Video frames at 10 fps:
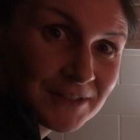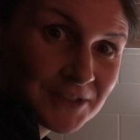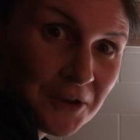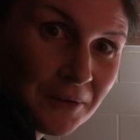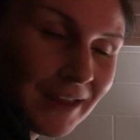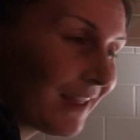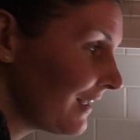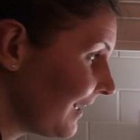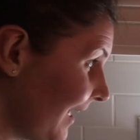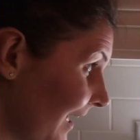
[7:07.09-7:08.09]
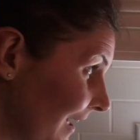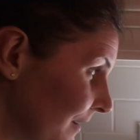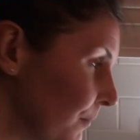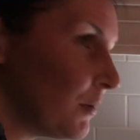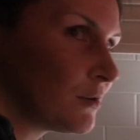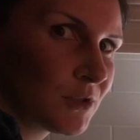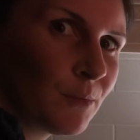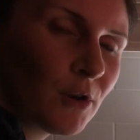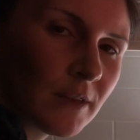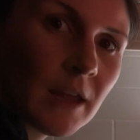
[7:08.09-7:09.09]
going, and most
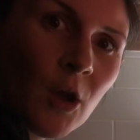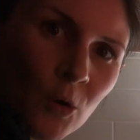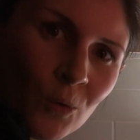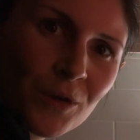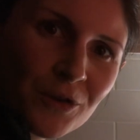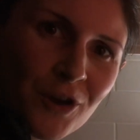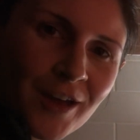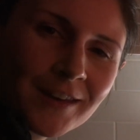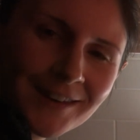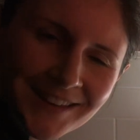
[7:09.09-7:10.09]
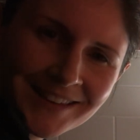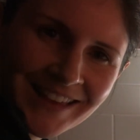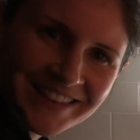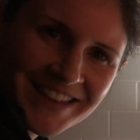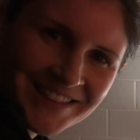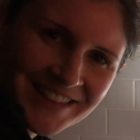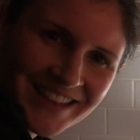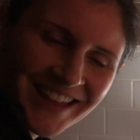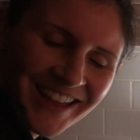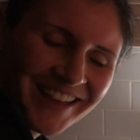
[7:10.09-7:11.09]
importantly, whether or not it is as easy
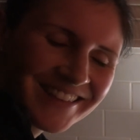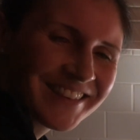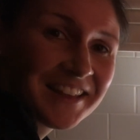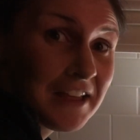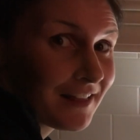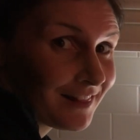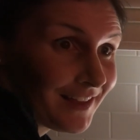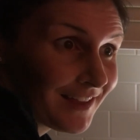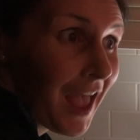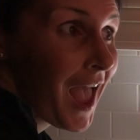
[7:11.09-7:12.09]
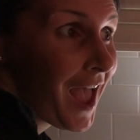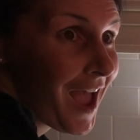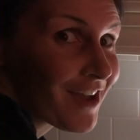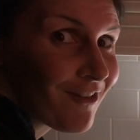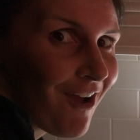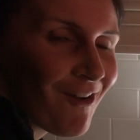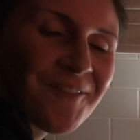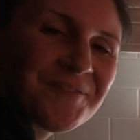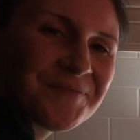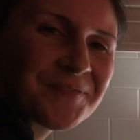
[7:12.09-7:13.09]
as click and grow.
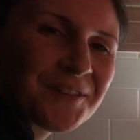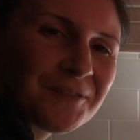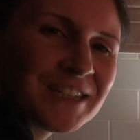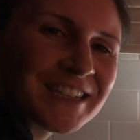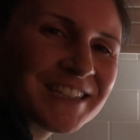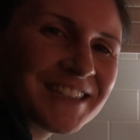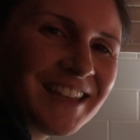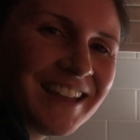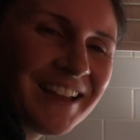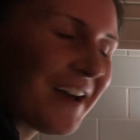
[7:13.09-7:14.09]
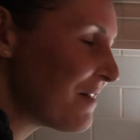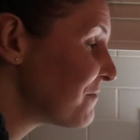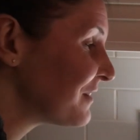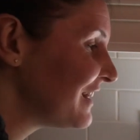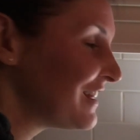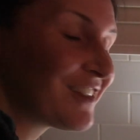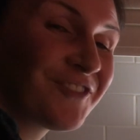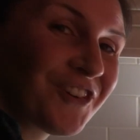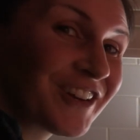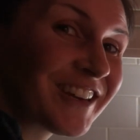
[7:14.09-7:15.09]
We shall see. I'm really looking
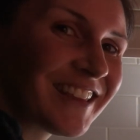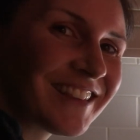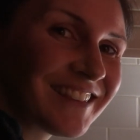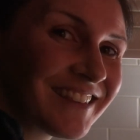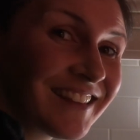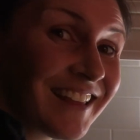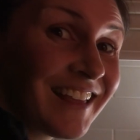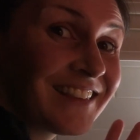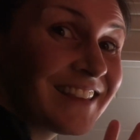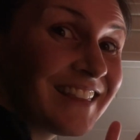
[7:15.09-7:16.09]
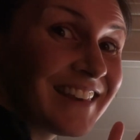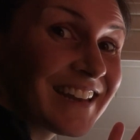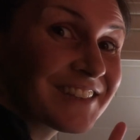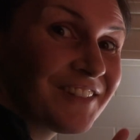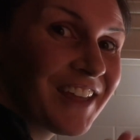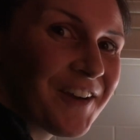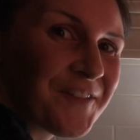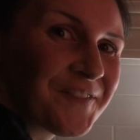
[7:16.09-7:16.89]
forward to this. See you in the next video.